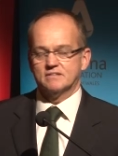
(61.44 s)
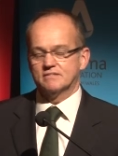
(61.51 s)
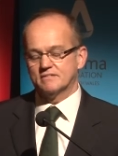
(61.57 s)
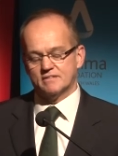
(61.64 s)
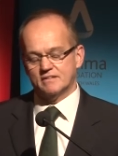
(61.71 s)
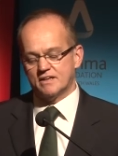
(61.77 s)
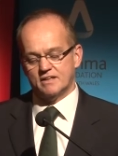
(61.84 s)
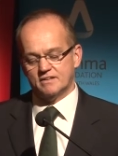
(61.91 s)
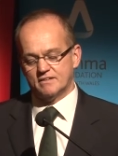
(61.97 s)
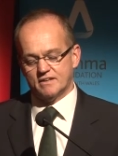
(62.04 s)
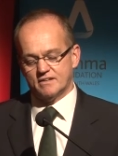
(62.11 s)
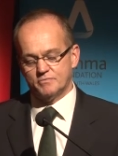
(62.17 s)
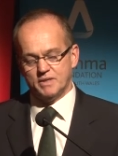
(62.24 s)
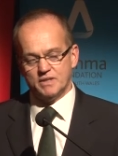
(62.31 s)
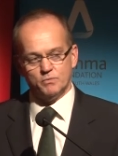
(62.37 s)
And, and
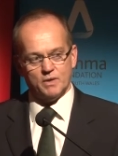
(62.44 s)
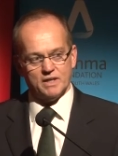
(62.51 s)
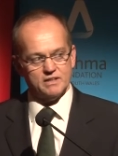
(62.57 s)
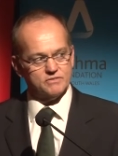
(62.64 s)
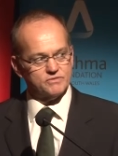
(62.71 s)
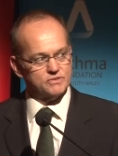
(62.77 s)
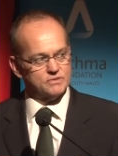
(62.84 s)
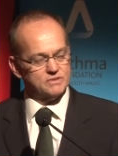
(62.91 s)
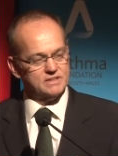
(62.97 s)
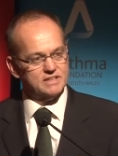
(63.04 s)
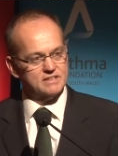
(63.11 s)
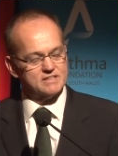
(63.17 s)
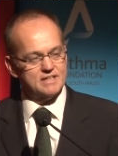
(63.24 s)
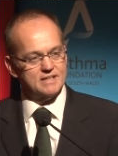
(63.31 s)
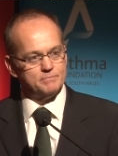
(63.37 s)
there have been wonderful
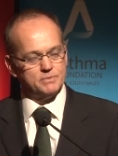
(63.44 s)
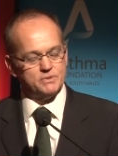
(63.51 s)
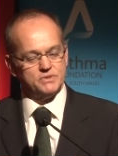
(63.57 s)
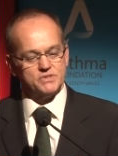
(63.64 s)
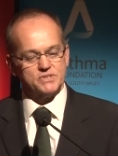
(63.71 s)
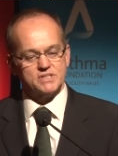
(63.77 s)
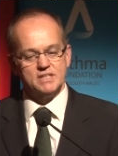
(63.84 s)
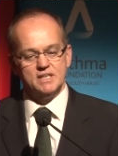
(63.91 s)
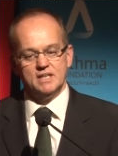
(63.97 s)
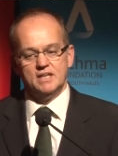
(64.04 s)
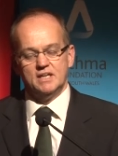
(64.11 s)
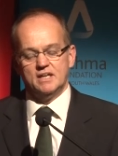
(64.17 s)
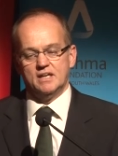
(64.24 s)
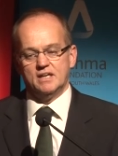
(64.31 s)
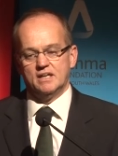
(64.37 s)
examples
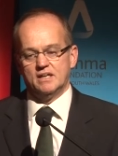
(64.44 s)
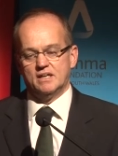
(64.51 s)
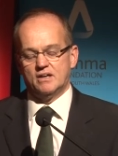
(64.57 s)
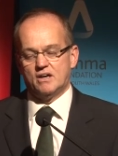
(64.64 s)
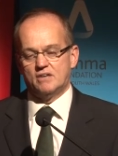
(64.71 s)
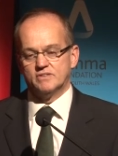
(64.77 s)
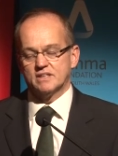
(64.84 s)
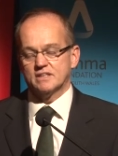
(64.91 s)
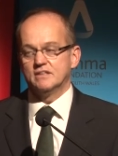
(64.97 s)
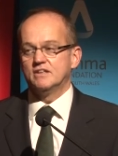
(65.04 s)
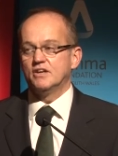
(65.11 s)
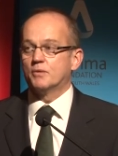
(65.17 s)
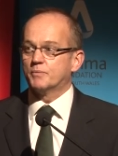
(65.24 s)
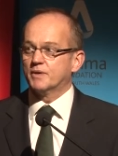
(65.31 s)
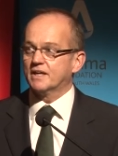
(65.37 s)
uh, of it in
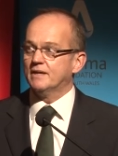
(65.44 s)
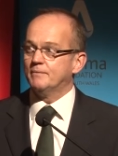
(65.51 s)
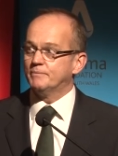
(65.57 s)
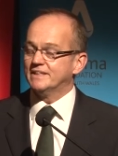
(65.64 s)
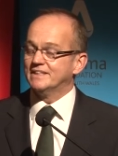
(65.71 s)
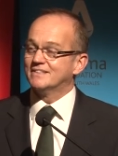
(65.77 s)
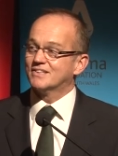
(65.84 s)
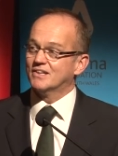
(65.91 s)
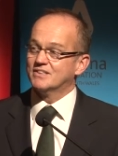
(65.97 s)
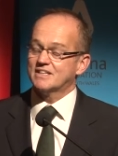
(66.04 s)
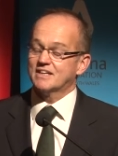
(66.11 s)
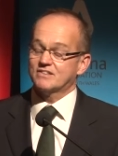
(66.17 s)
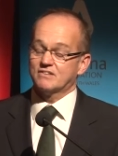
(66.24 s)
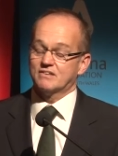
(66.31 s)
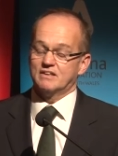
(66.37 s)
the opera company. So it's
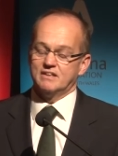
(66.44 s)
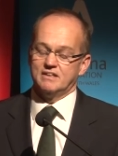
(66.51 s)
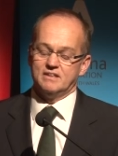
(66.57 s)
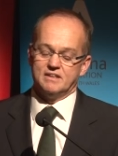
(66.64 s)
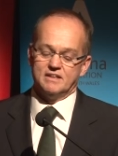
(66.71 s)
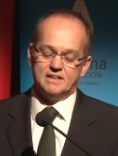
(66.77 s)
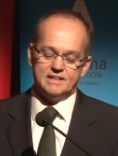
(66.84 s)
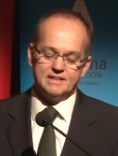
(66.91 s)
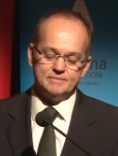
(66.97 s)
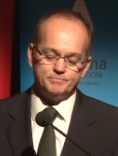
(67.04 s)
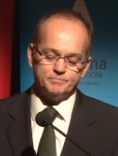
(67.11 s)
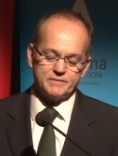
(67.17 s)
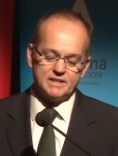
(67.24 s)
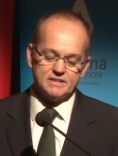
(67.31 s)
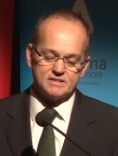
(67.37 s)
actually
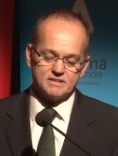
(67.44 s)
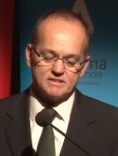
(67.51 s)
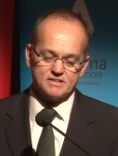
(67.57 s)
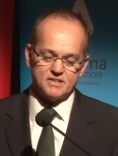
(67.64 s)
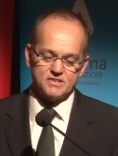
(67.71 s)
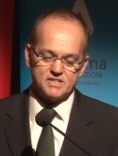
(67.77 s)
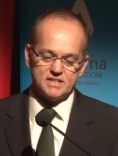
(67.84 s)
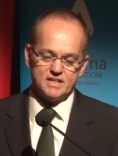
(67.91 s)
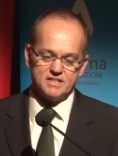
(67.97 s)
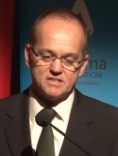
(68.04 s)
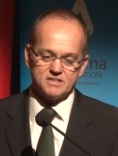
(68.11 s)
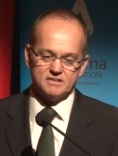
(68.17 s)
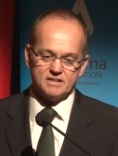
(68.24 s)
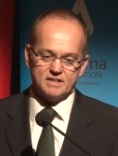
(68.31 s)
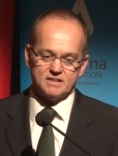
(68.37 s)
um, it's an
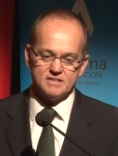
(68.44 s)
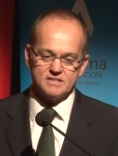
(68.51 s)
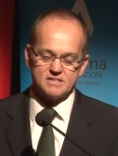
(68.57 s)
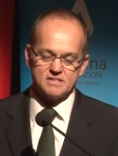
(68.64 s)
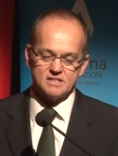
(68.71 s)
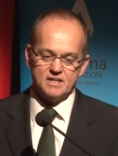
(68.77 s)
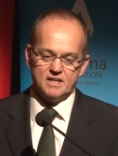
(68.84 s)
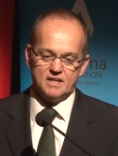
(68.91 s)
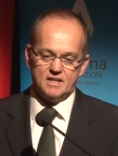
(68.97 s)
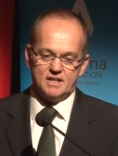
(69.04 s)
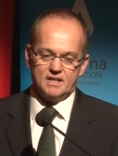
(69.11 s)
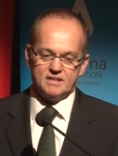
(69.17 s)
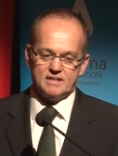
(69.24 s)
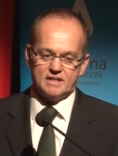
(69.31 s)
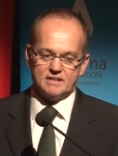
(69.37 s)
association that is,
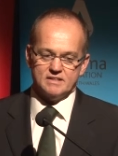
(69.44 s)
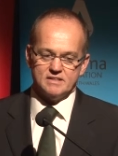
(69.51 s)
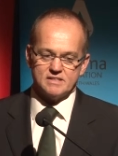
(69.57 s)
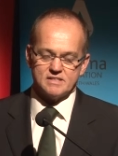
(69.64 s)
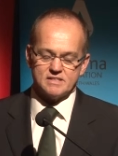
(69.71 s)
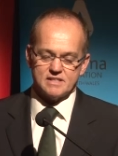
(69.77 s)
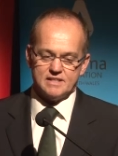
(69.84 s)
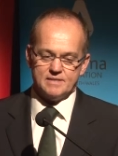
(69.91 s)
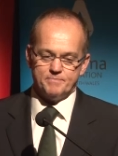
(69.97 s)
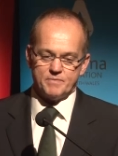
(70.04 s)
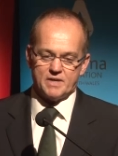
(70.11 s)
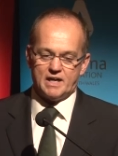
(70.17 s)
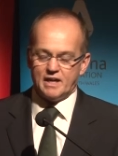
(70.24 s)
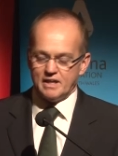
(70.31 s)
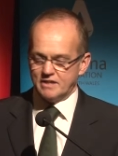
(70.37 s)
that is um,
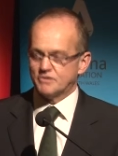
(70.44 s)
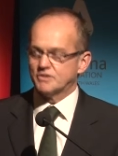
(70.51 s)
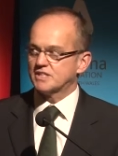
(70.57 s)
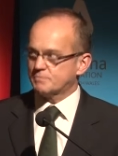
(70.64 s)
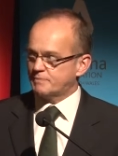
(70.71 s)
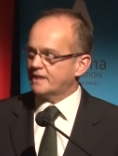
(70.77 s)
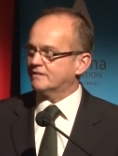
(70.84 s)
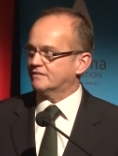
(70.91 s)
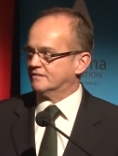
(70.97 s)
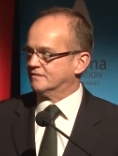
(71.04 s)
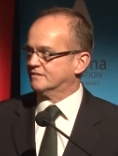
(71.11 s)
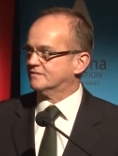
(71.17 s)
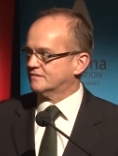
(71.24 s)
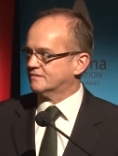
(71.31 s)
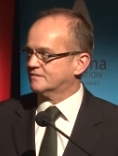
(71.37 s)
highly
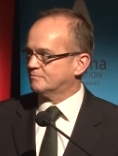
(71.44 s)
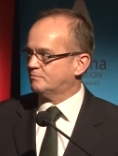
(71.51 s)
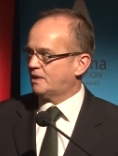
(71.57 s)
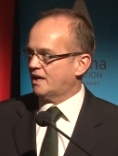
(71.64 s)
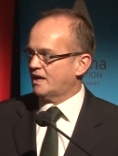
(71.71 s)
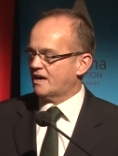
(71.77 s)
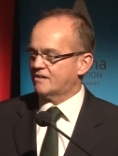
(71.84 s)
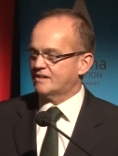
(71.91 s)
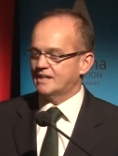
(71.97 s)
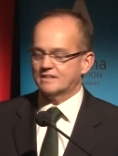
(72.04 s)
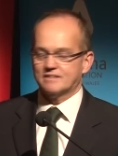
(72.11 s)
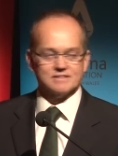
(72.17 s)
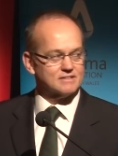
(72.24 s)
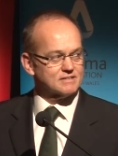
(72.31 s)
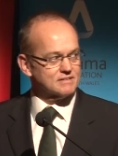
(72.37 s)
respected by our
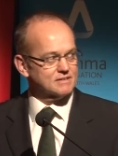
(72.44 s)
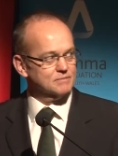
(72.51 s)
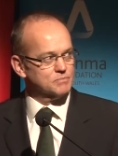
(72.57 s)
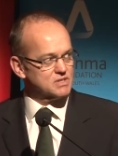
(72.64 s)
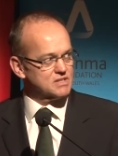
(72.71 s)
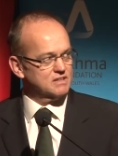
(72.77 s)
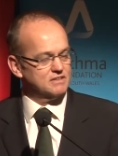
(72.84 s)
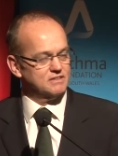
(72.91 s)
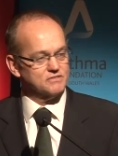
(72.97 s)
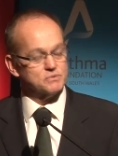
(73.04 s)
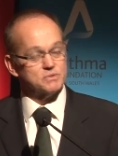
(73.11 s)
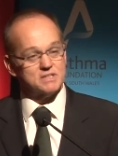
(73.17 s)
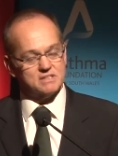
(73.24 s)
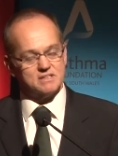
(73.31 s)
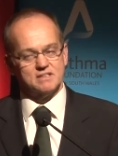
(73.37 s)
artists
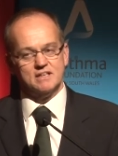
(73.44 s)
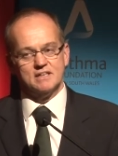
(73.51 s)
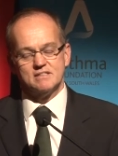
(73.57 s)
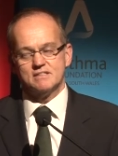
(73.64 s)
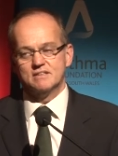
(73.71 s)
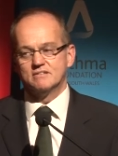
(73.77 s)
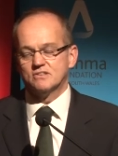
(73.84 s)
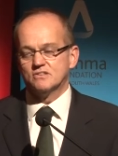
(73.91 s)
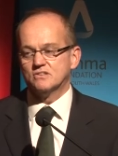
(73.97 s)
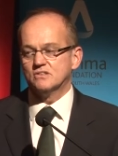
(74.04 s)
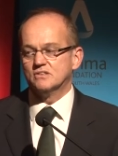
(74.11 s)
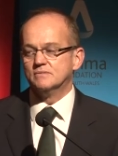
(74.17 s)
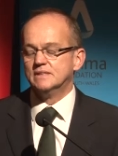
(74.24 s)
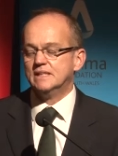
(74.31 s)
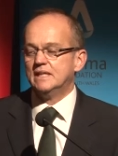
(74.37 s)
themselves, which is a nice thing to
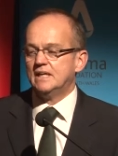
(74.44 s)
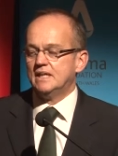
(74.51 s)
do.